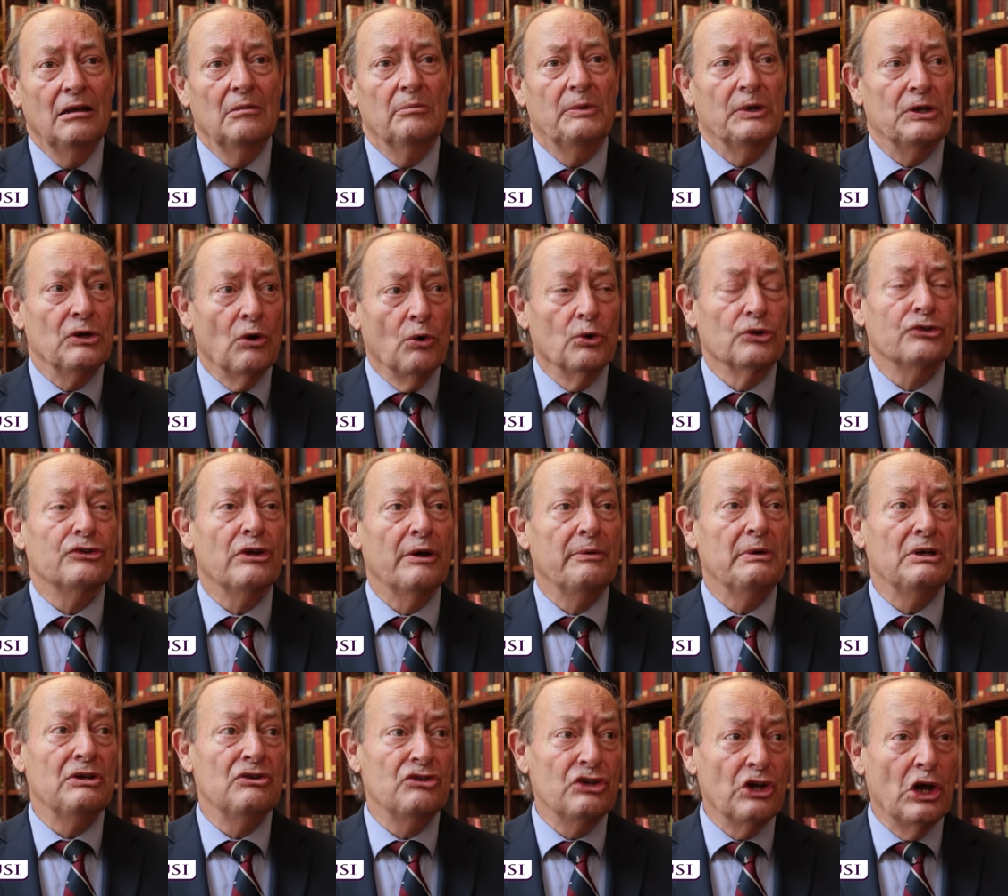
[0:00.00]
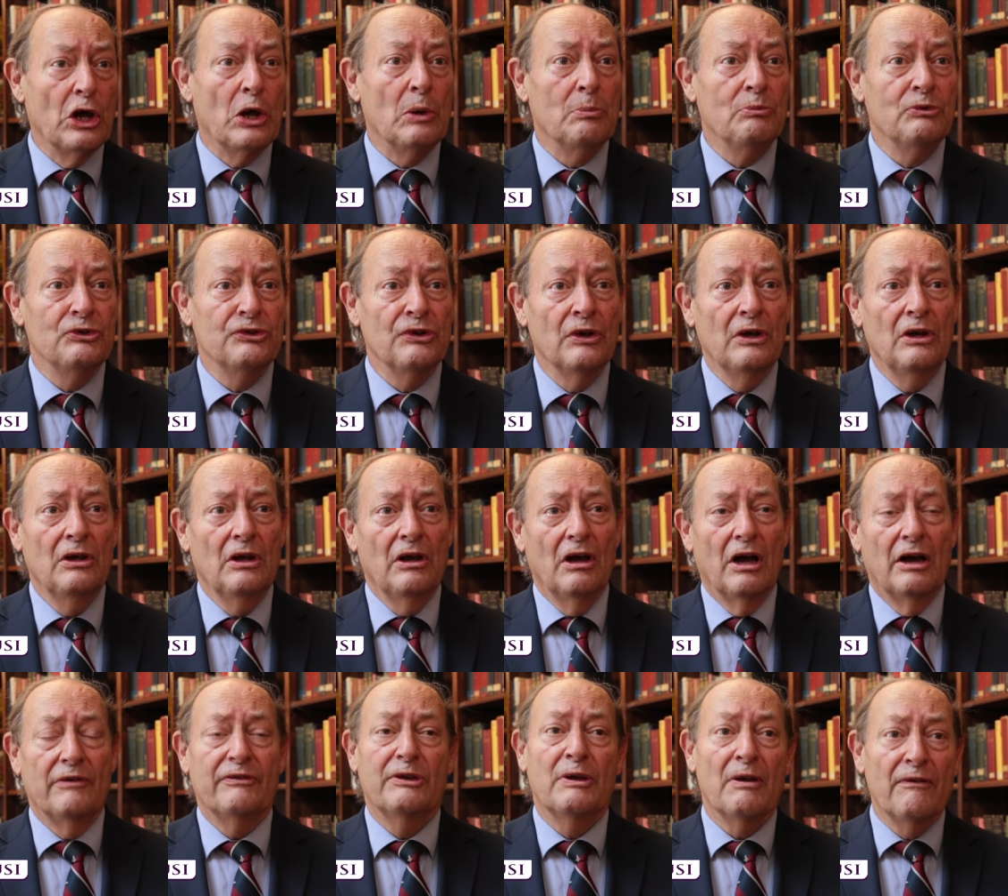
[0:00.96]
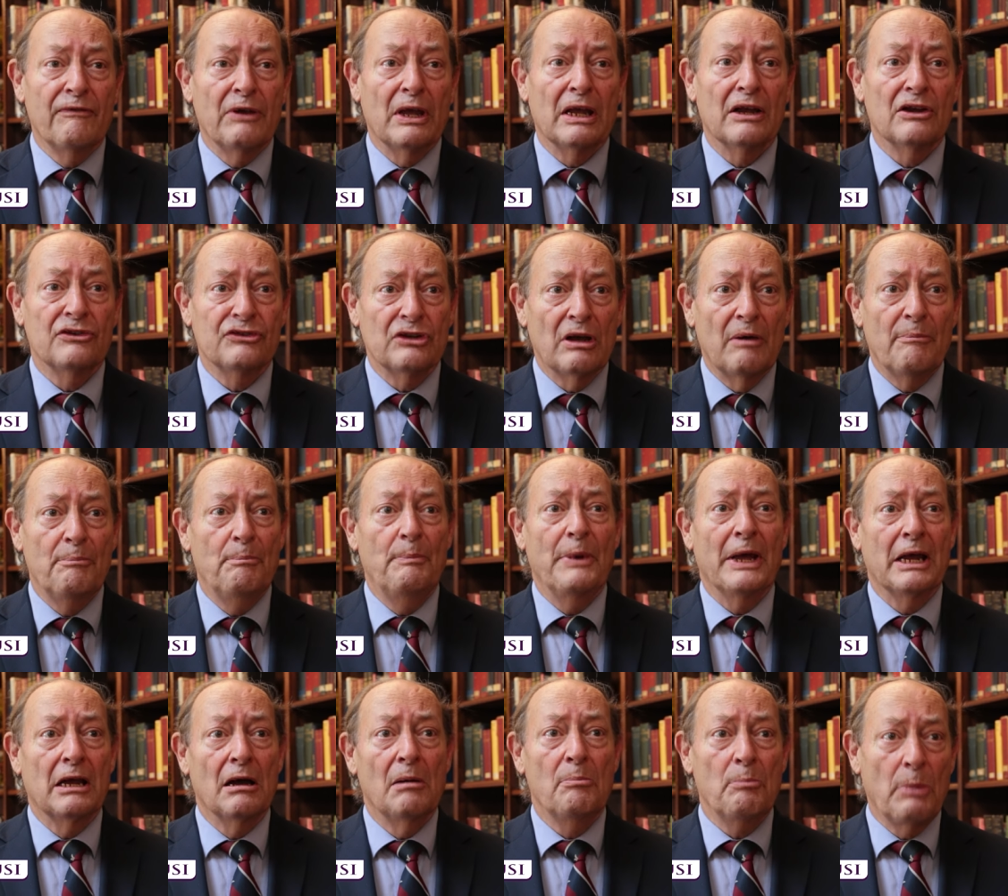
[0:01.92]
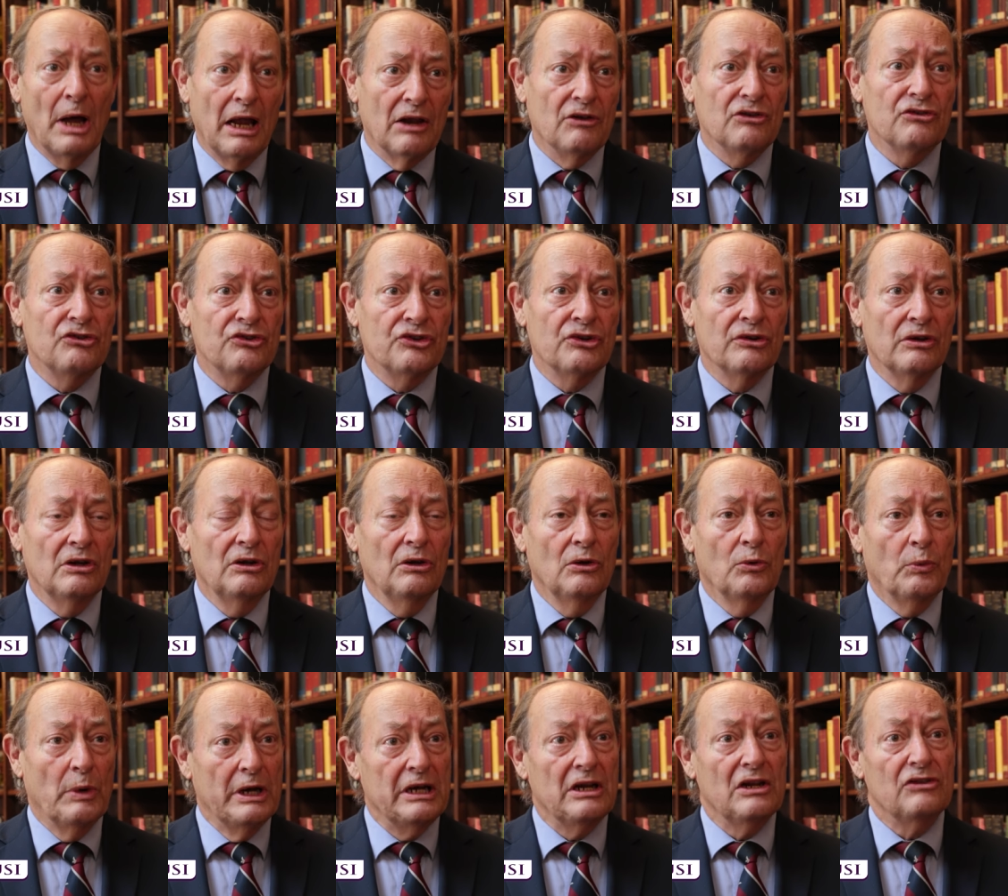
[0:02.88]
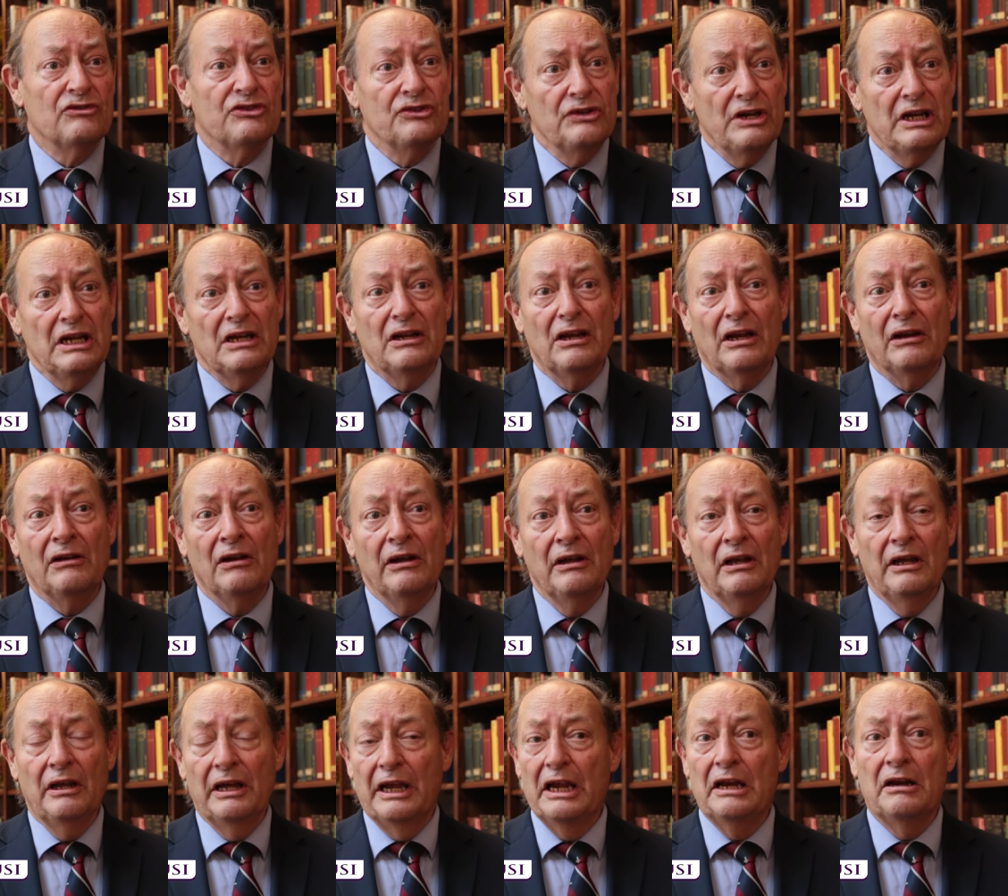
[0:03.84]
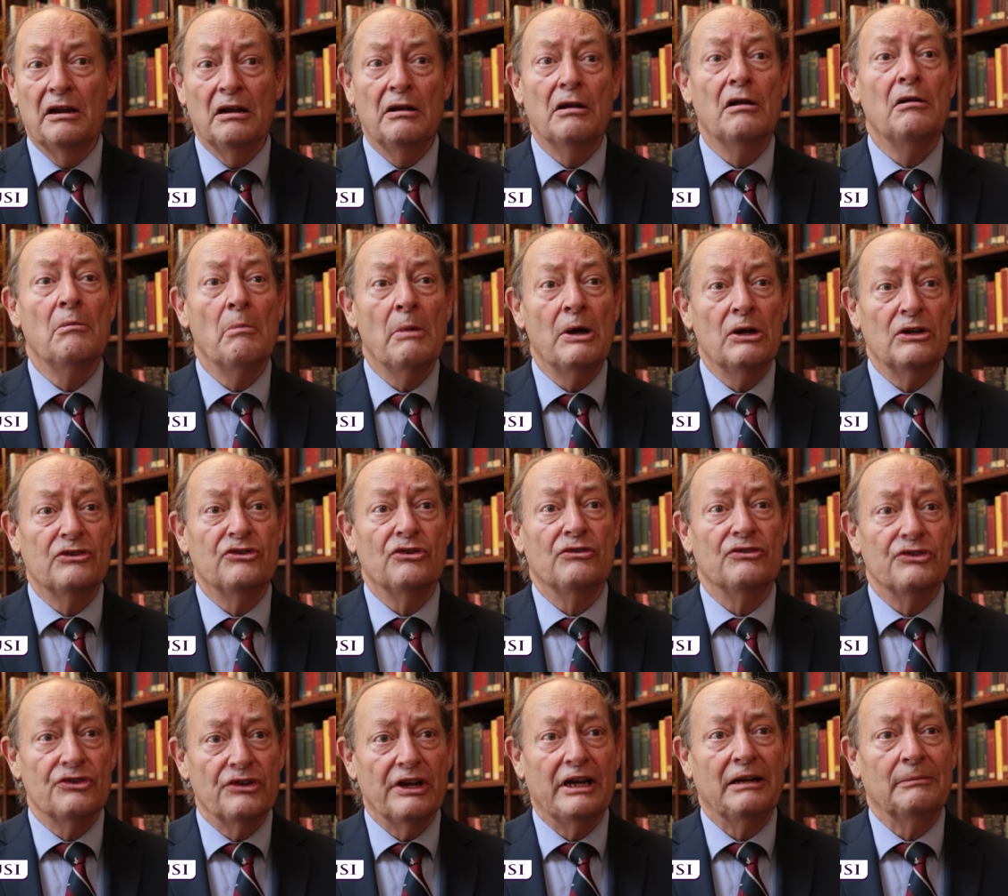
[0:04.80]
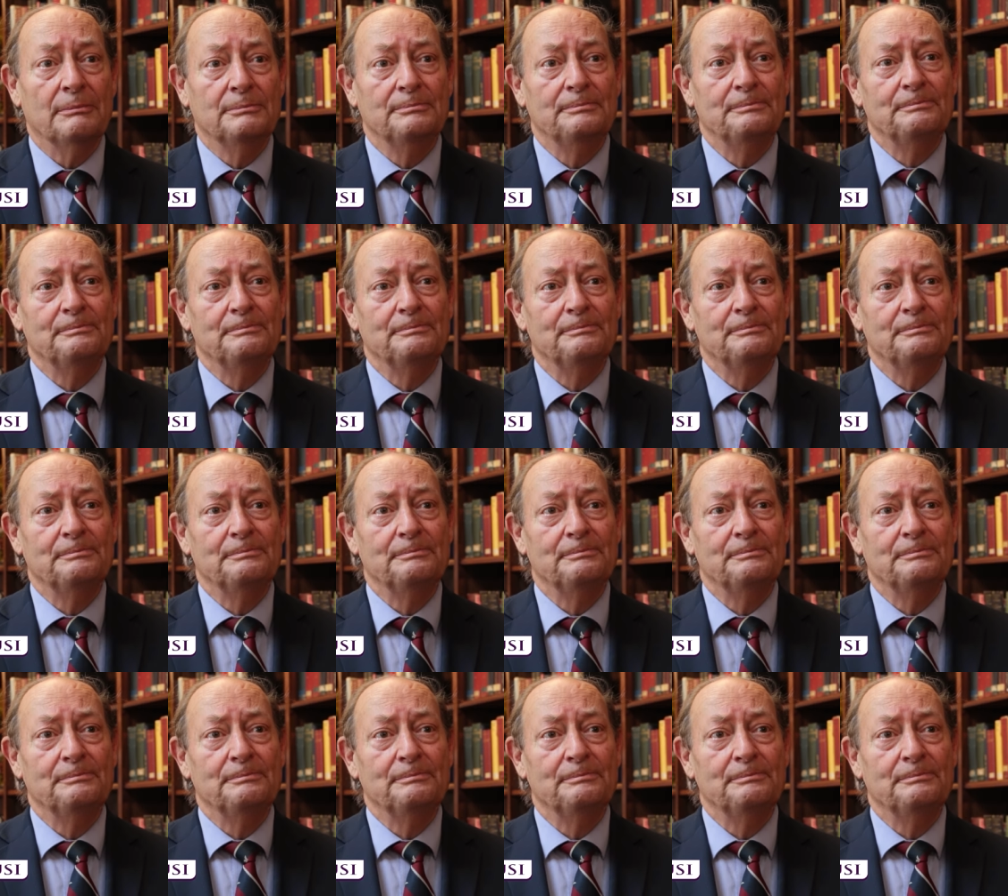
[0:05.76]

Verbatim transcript: but also in terms of giving us a bigger punch when it's needed in an emergency.